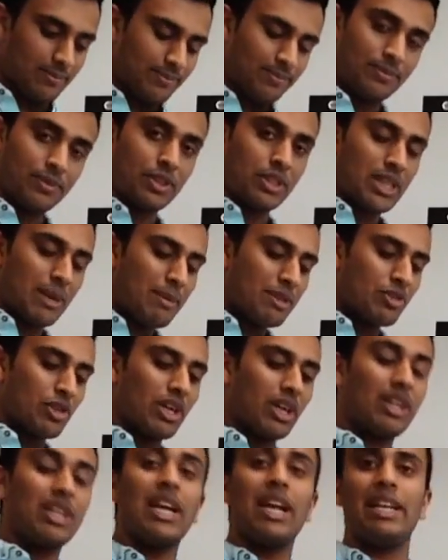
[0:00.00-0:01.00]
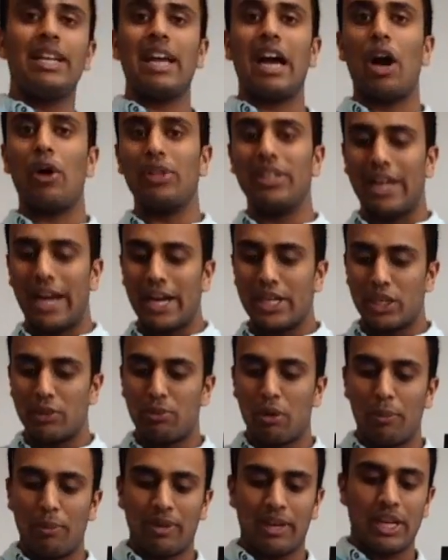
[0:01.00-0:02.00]
To demonstrate clearly how the ageing
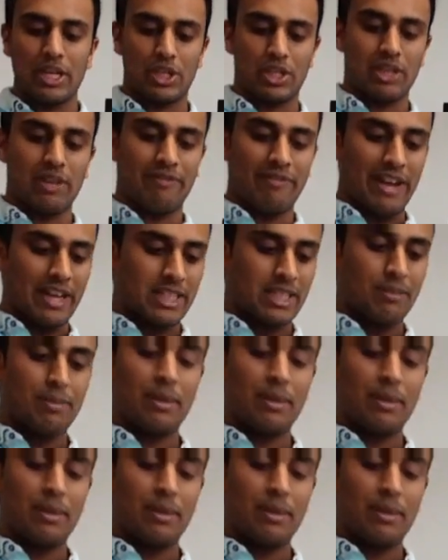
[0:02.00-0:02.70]
population affects the